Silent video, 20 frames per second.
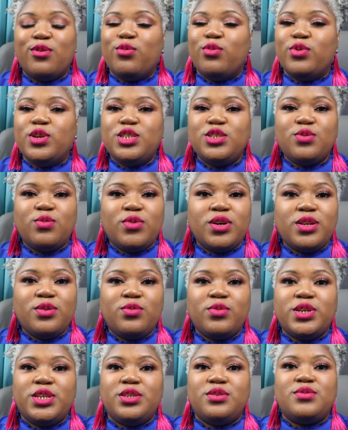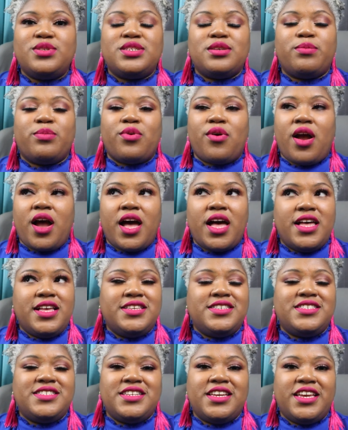which one were you
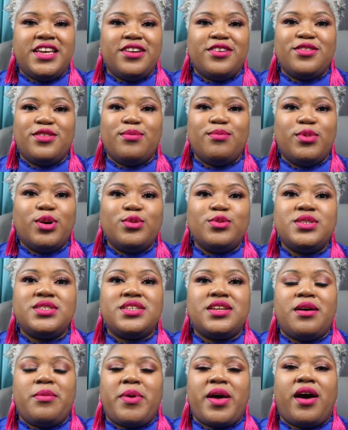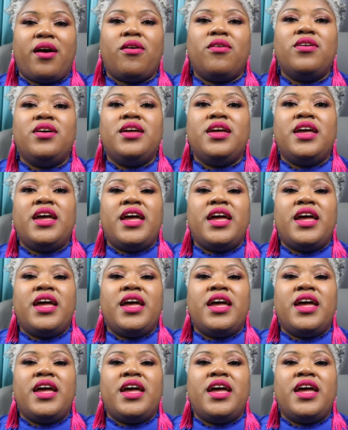surprised to hear the most about